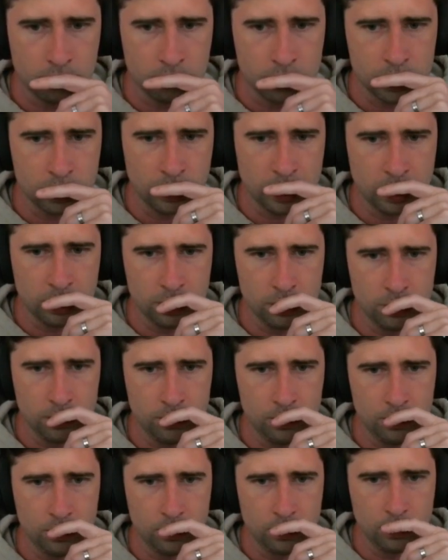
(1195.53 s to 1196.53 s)
So we can
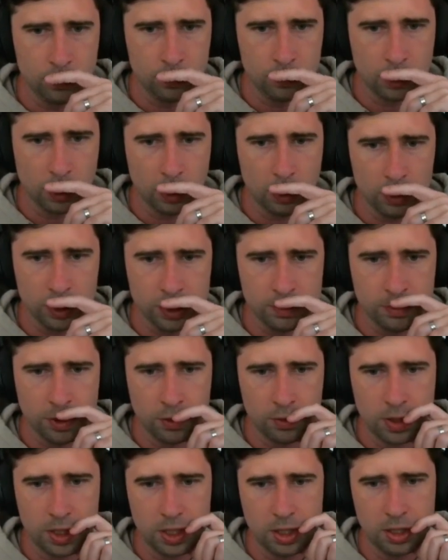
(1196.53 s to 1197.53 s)
do
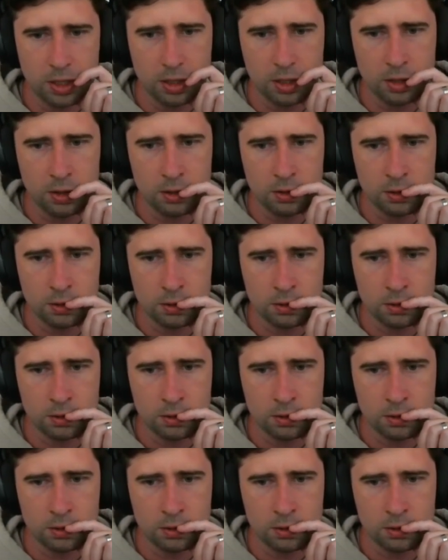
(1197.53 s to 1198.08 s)
Cosmo here.